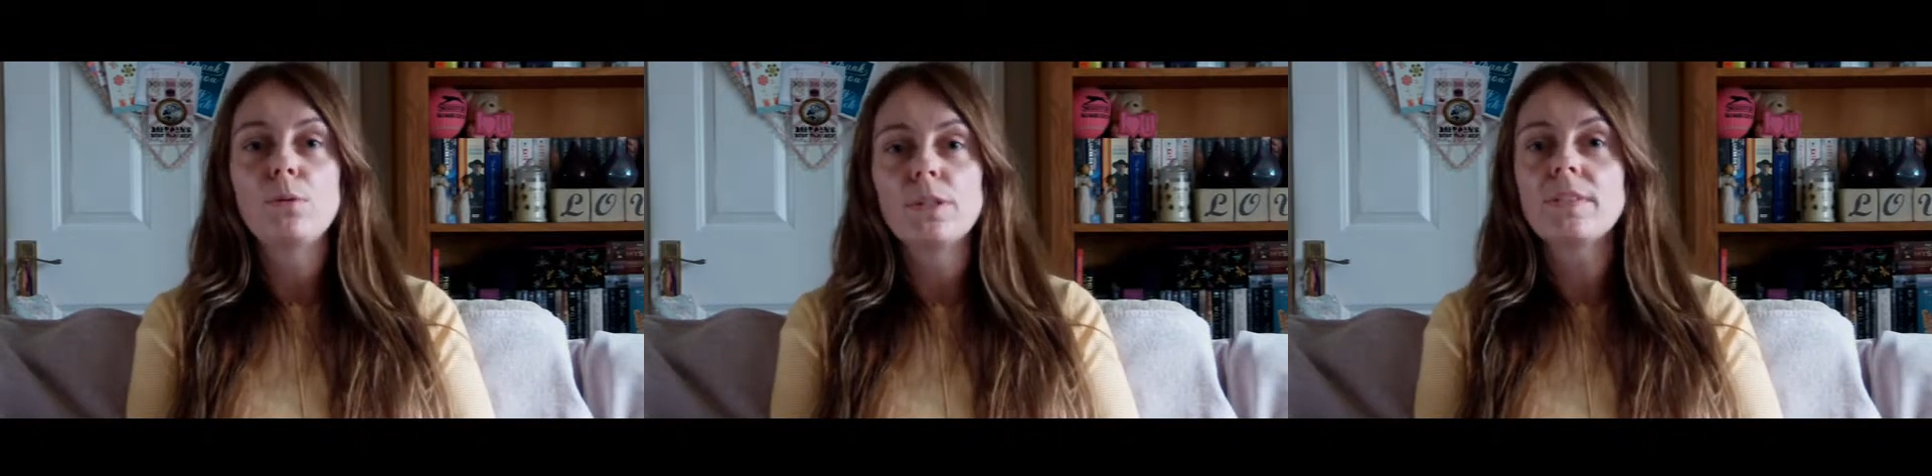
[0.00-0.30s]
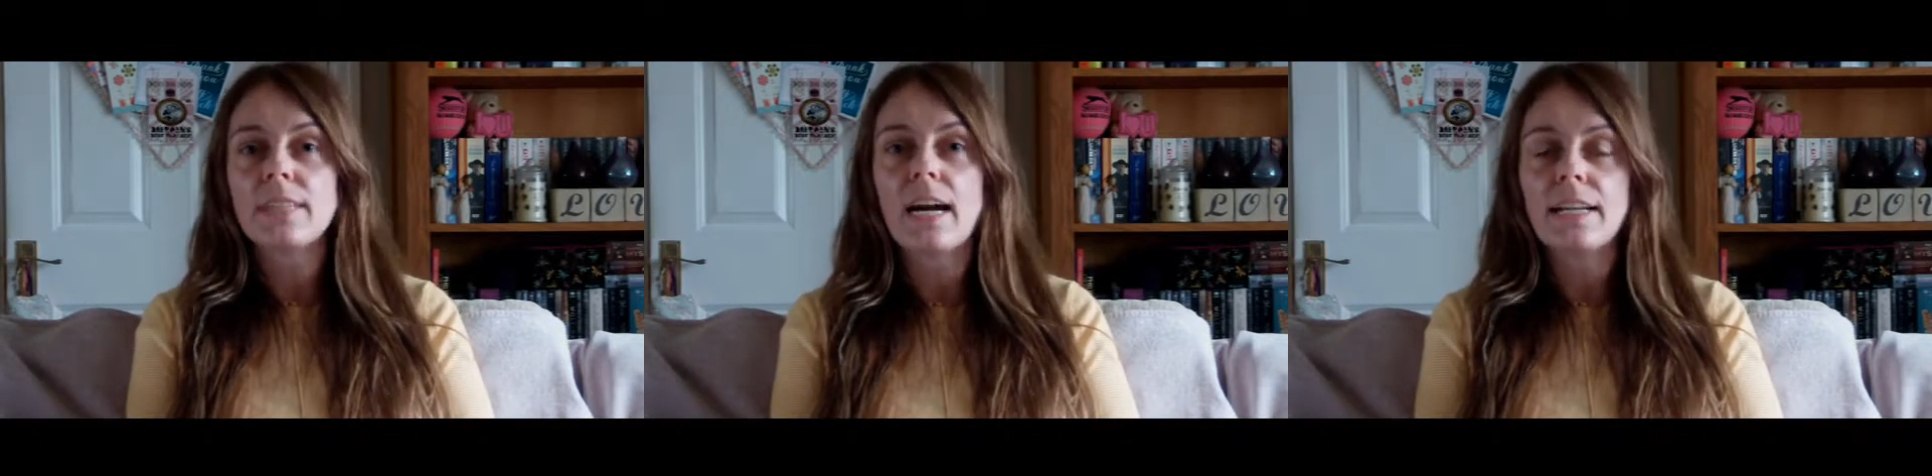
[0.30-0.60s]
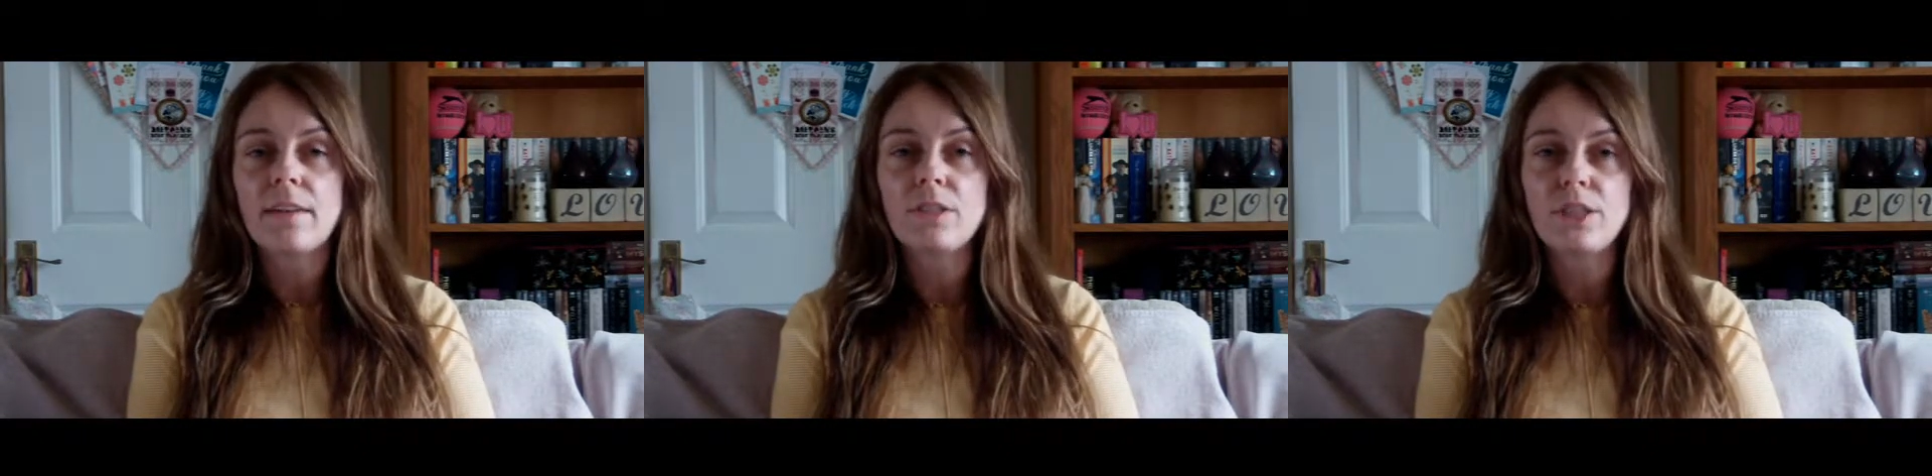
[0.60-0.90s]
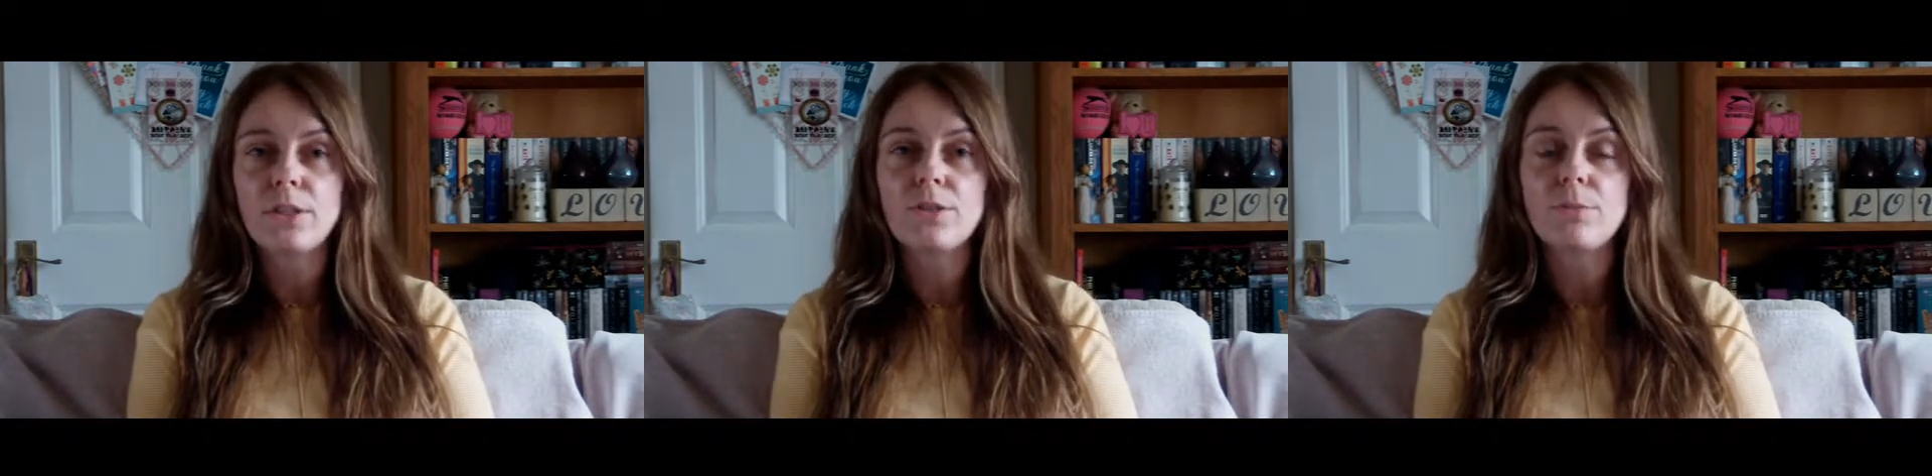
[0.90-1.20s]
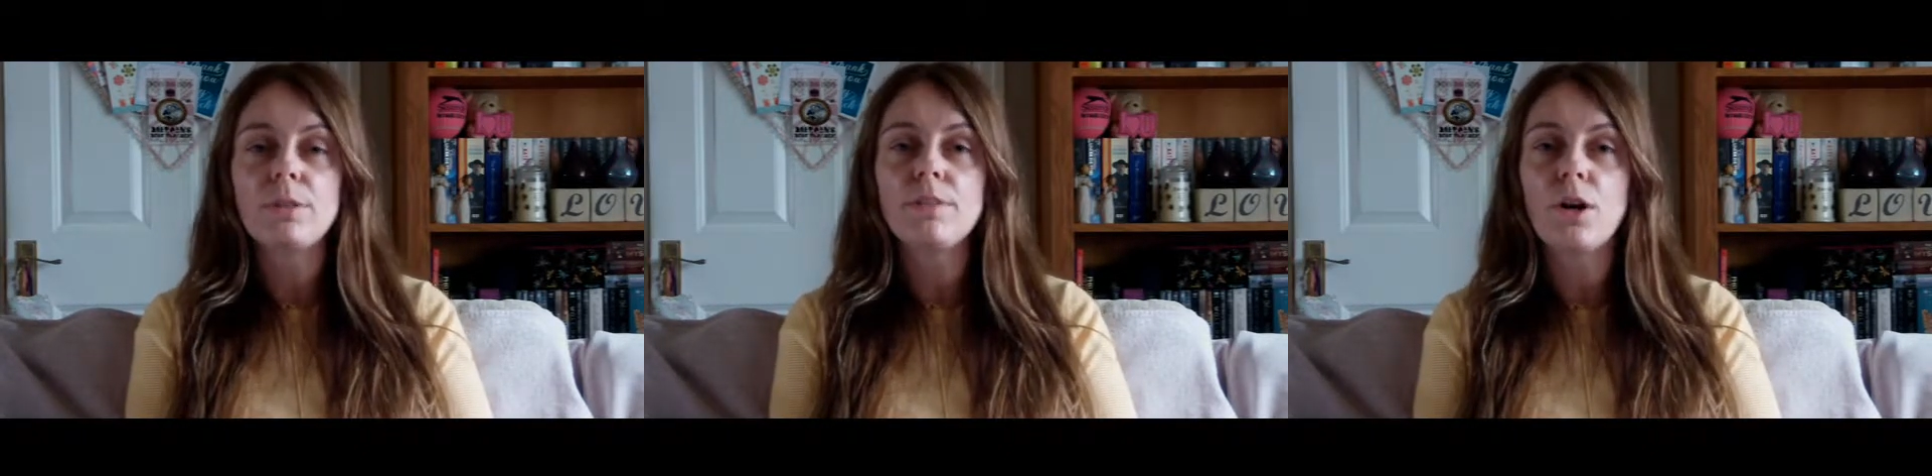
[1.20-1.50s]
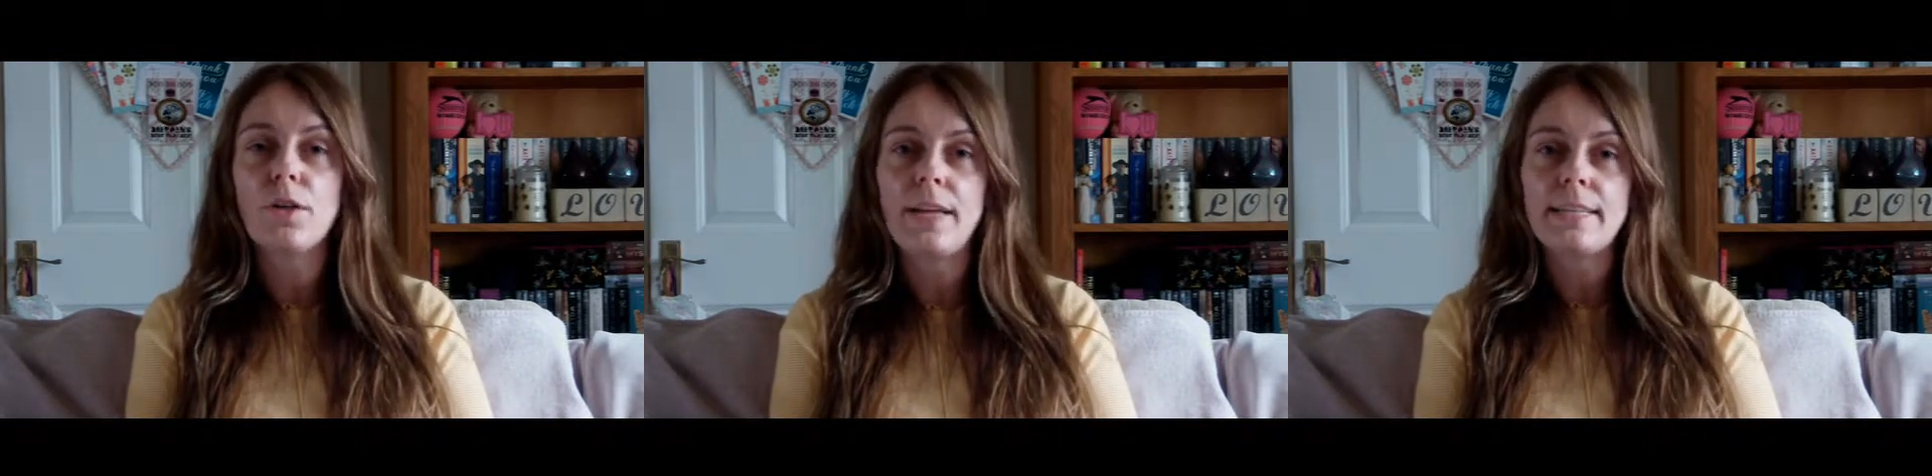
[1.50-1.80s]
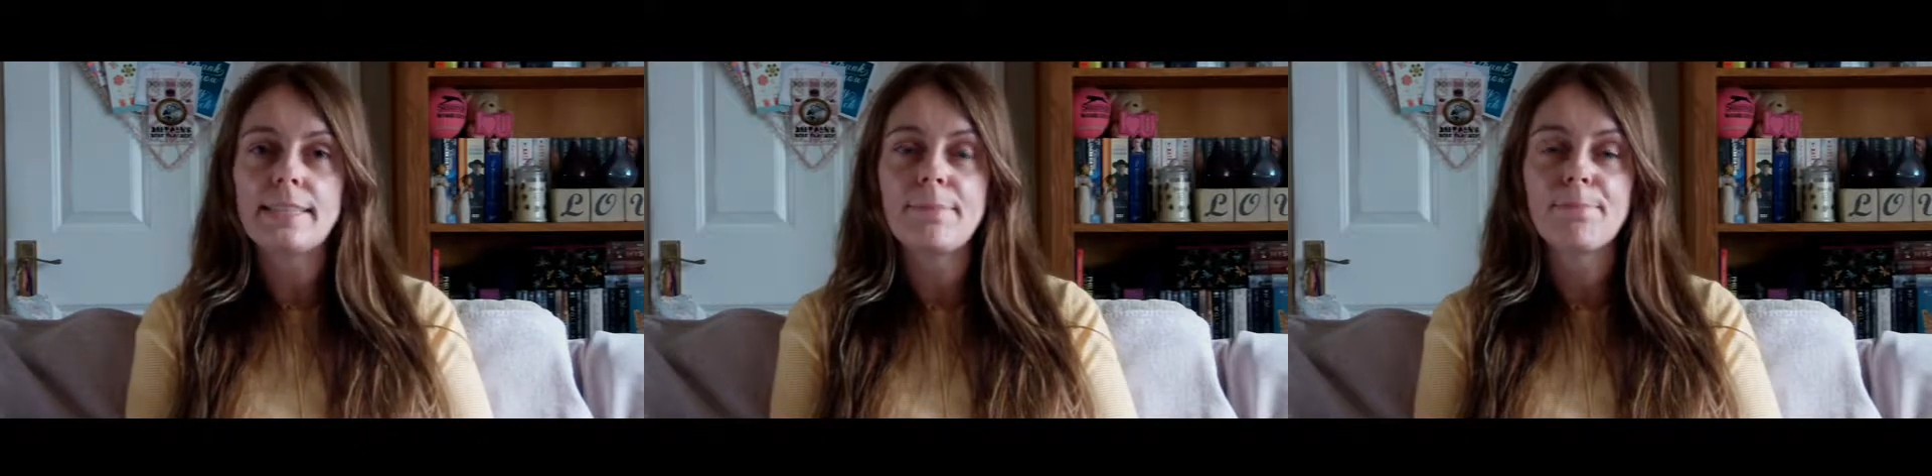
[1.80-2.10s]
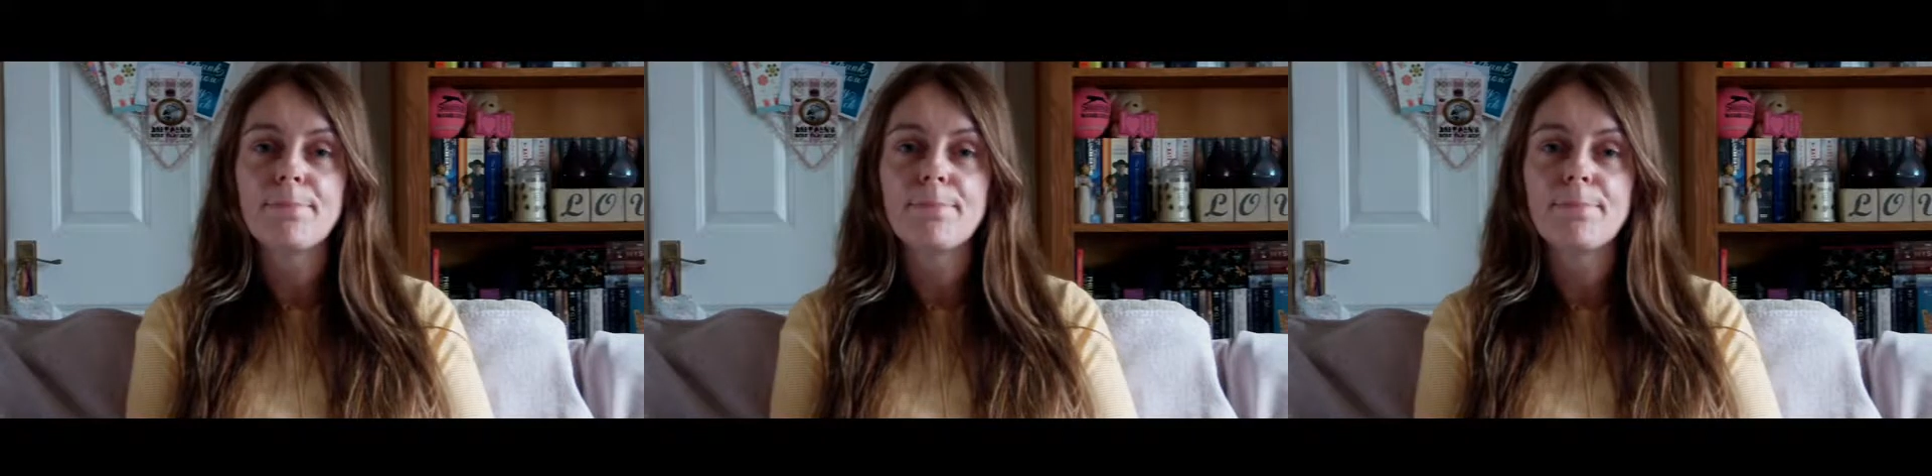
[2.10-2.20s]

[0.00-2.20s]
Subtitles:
would have started having children before this.